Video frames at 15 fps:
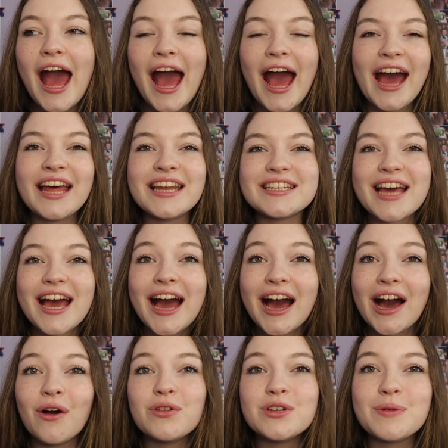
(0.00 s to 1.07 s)
and
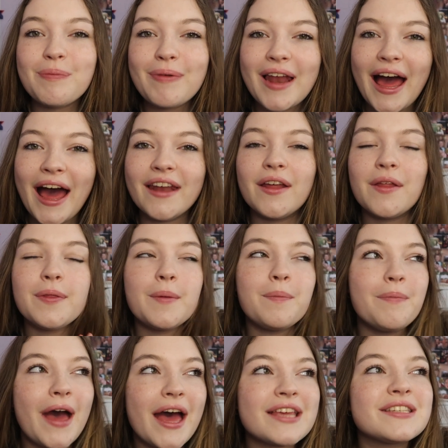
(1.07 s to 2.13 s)
how to plan the
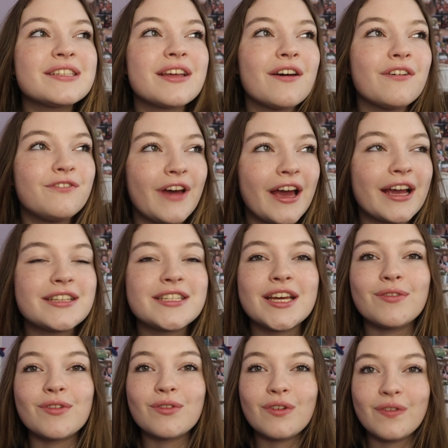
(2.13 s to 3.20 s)
best
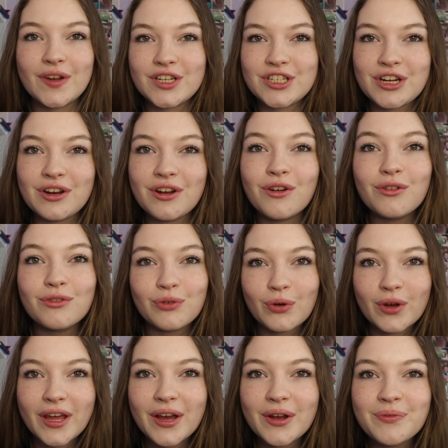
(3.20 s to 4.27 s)
effective revision
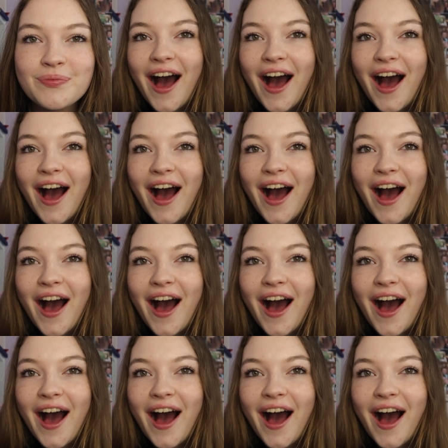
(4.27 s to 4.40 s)
for you.